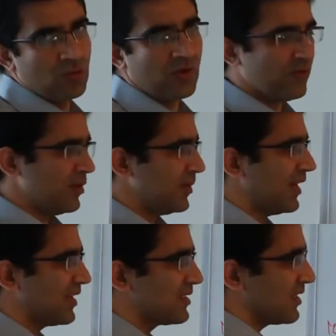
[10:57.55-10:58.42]
What will be the
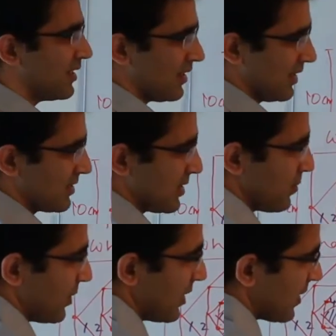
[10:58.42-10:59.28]
answer? It's
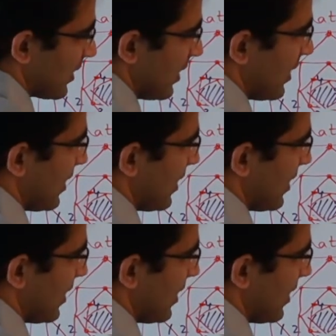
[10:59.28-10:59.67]
simple.